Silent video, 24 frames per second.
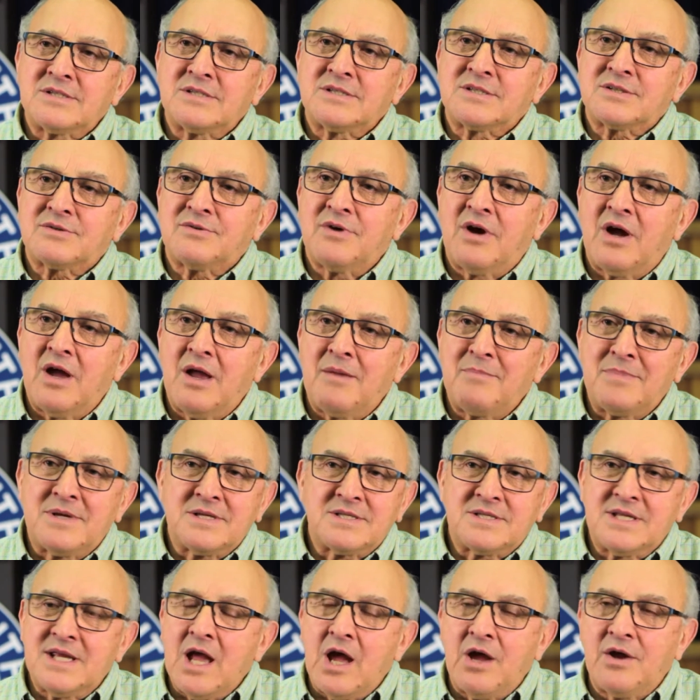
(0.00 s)
describe
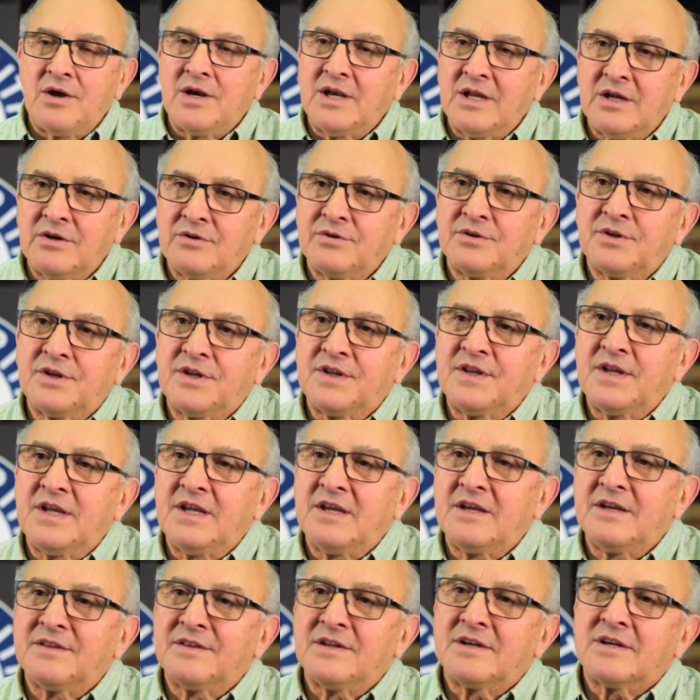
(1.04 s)
as the only good
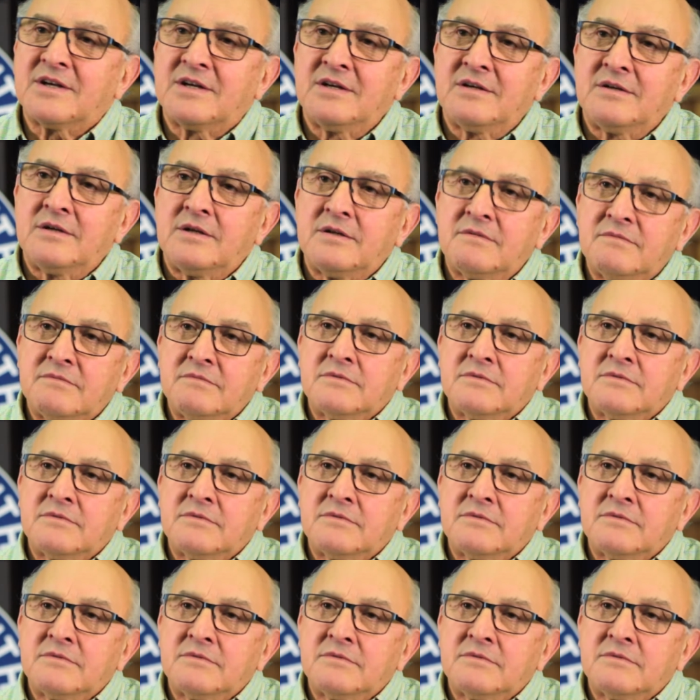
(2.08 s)
thing that can